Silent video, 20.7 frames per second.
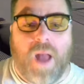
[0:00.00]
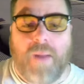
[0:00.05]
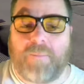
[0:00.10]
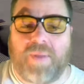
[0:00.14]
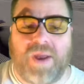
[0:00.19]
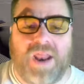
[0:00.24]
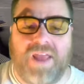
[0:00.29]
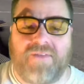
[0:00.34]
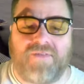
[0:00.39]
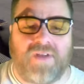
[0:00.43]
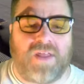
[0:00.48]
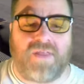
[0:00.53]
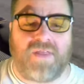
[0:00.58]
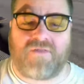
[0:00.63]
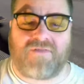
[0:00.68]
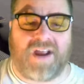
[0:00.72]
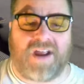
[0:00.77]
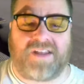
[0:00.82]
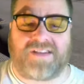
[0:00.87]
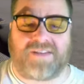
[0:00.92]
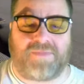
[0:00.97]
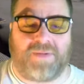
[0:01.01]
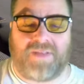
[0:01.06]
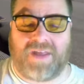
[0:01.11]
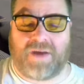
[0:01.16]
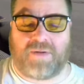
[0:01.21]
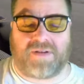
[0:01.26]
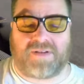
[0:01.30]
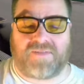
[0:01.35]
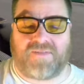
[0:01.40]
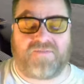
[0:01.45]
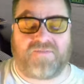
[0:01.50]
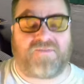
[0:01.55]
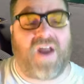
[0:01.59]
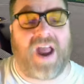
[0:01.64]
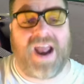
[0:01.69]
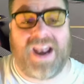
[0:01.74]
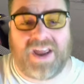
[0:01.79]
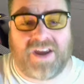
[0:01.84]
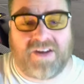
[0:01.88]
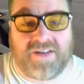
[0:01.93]
But even in the race, I mean, that was
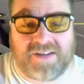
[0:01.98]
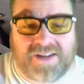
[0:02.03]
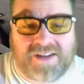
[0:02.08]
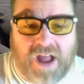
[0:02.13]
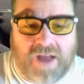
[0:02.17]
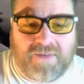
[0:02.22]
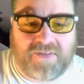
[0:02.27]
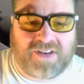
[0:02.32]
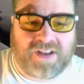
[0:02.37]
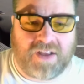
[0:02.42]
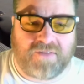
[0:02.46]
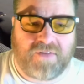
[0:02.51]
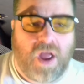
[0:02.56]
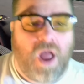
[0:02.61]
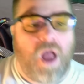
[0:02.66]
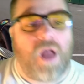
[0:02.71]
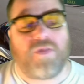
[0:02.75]
fairly conservative.